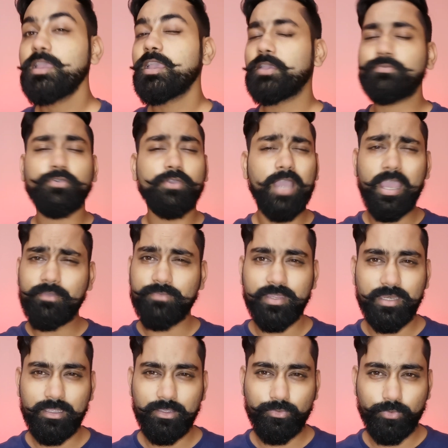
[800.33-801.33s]
If you have
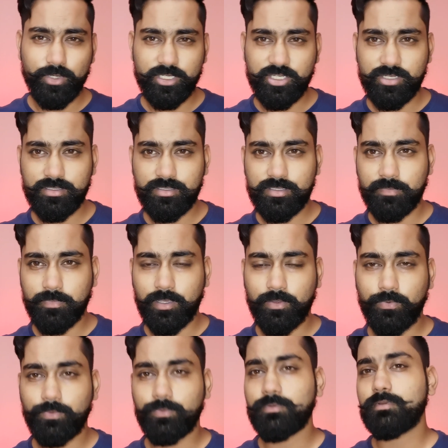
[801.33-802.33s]
any questions
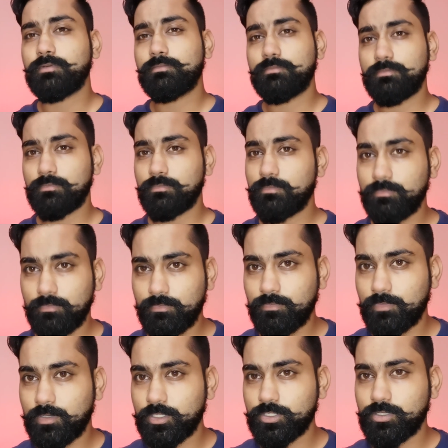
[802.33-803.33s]
about
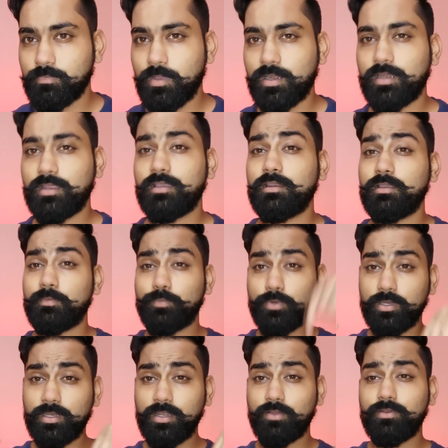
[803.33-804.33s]
digital marketing career,
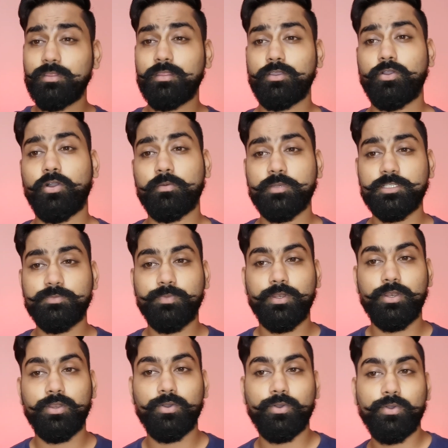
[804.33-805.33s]
put it down in the comments
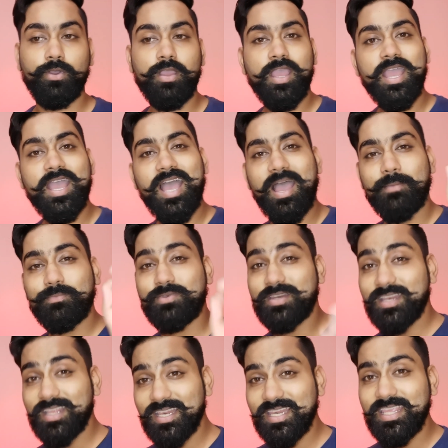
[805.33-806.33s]
below. I'm
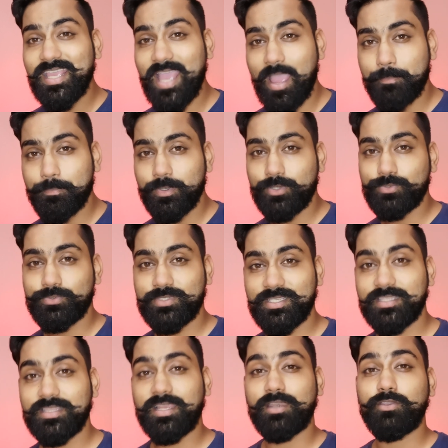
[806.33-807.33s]
really happy to
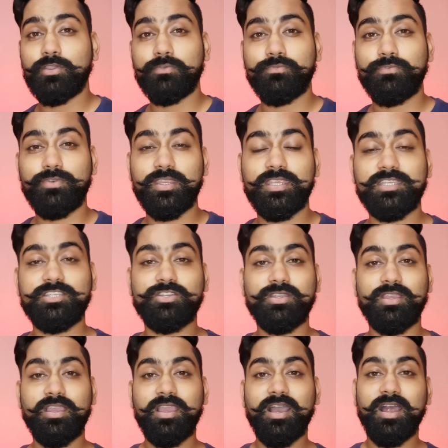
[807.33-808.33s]
see that you have reached
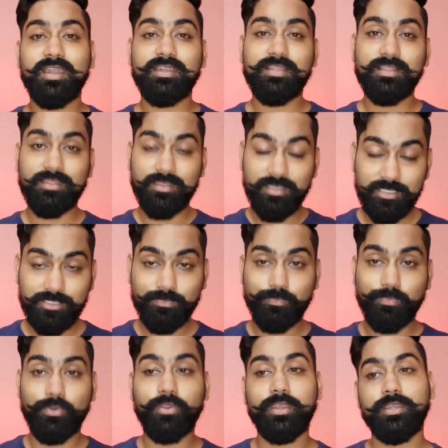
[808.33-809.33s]
until this
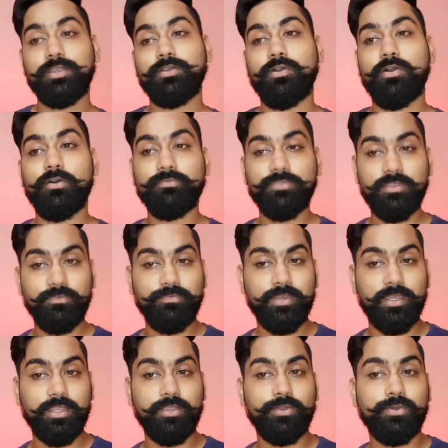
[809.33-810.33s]
point of the
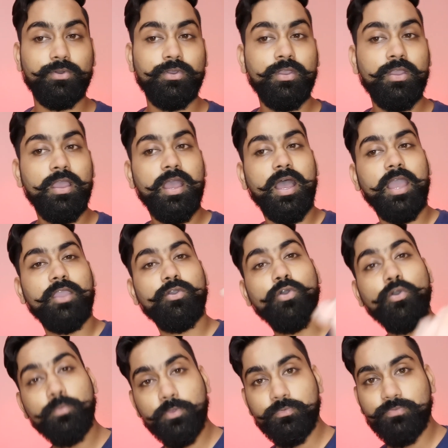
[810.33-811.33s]
video. I
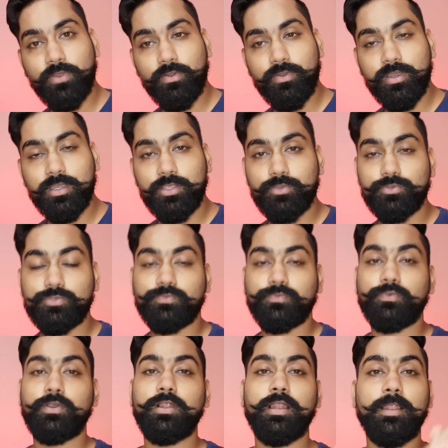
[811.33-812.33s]
hope you found it
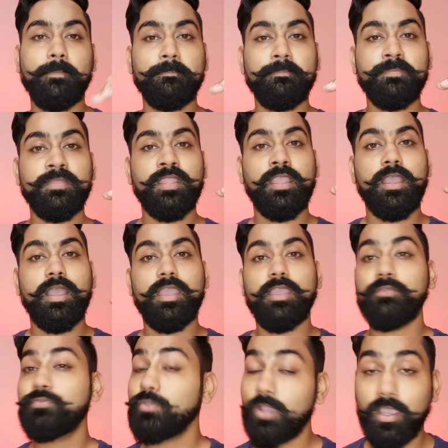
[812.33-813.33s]
useful.
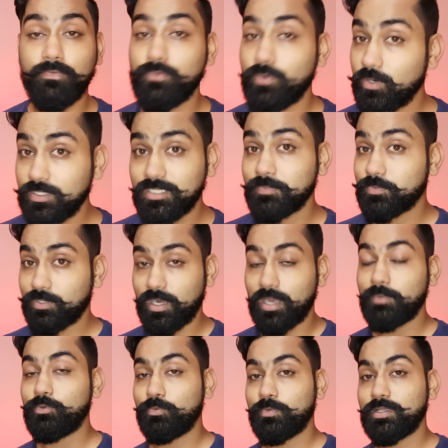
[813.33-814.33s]
If you have not
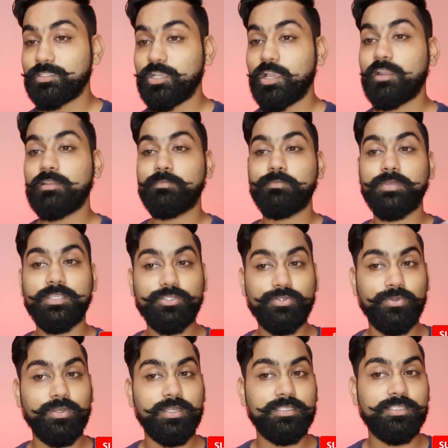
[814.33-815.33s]
subscribed to my channel, please
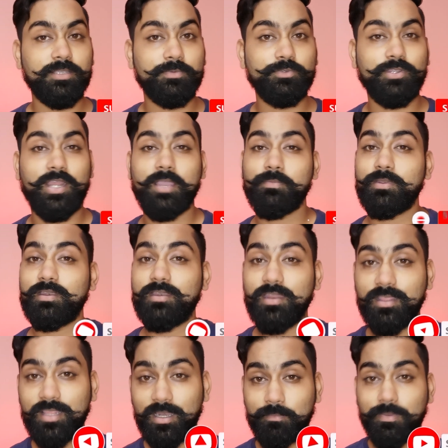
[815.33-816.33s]
go ahead and subscribe and
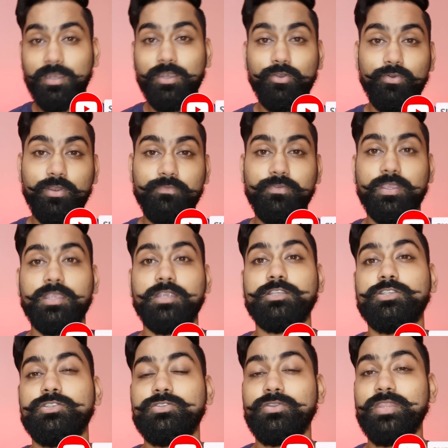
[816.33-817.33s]
ring that bell
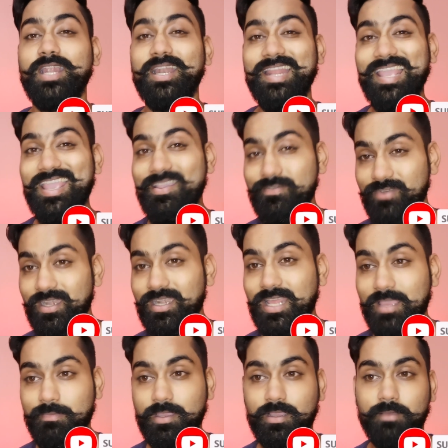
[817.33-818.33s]
notification so that every
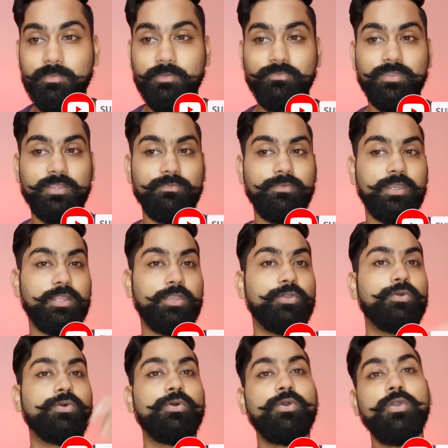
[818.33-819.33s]
time I come up with a
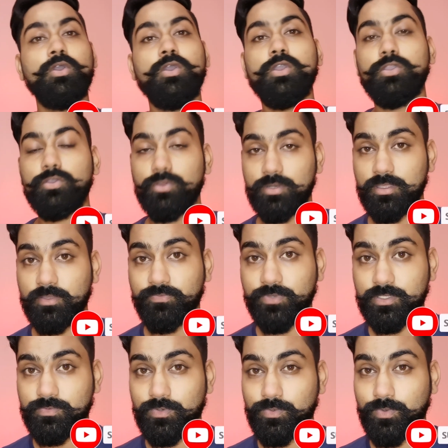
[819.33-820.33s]
video, you're the
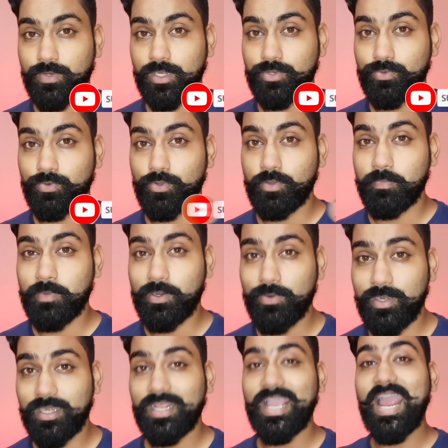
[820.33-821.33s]
first one to get to know about
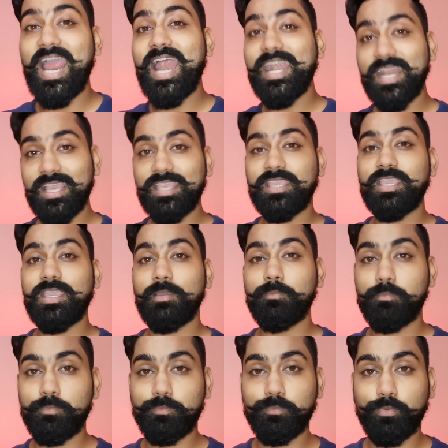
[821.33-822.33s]
it. And I
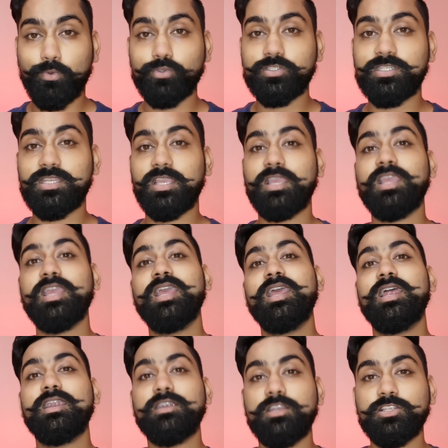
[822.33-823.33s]
keep posting
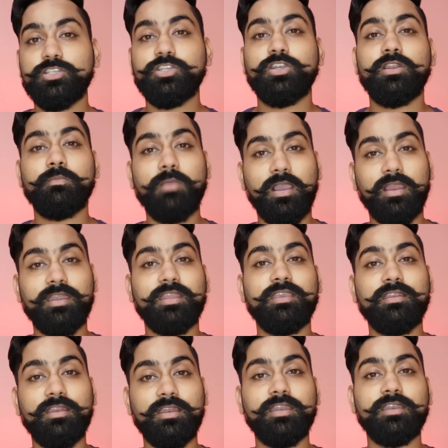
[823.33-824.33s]
digital marketing
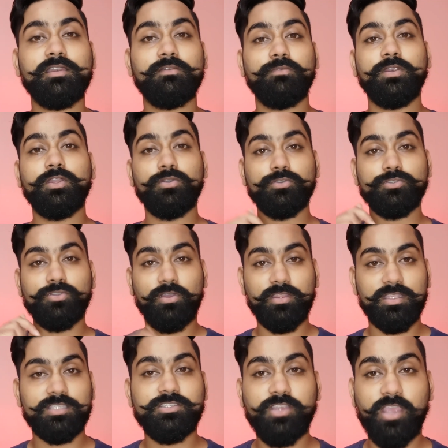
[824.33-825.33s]
related videos on
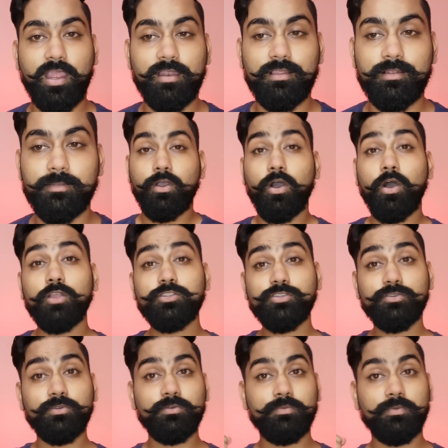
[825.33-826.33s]
this channel.
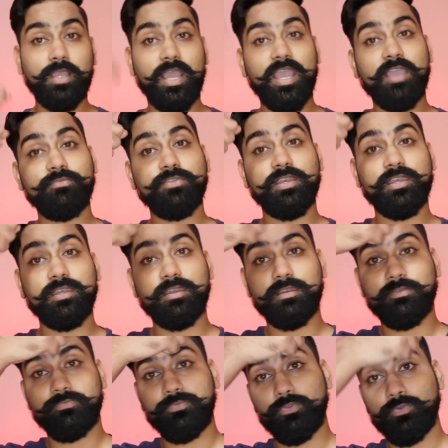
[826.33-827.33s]
Also, I have created
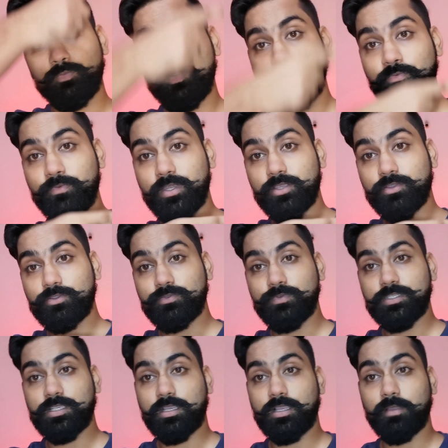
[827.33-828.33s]
a few more videos
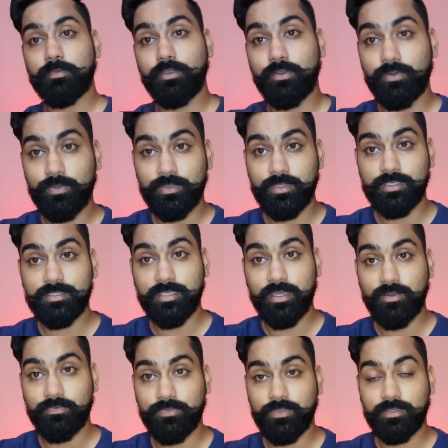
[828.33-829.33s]
which are coming onto this
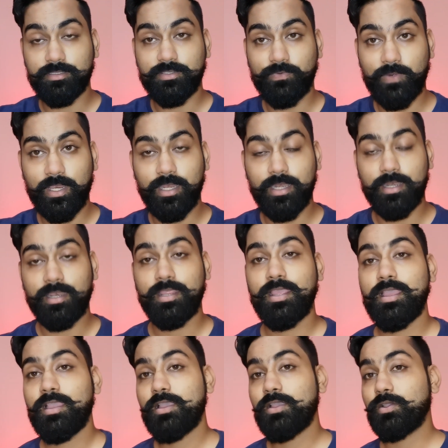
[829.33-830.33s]
side of the screen.
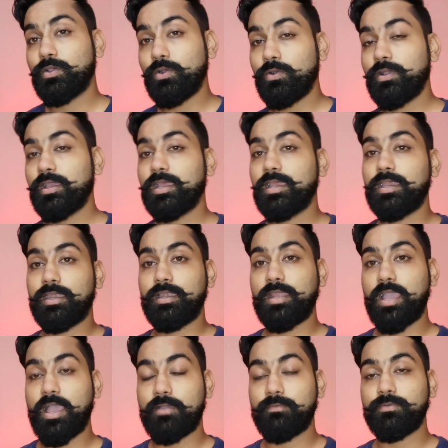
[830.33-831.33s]
Go ahead,
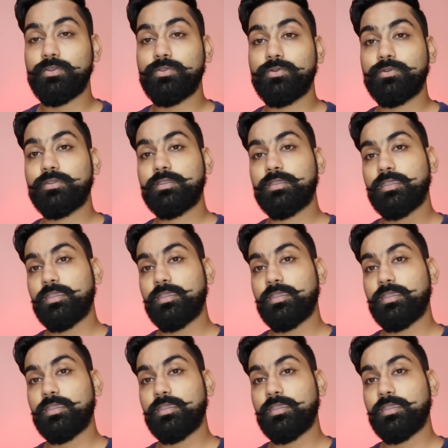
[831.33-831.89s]
have a look.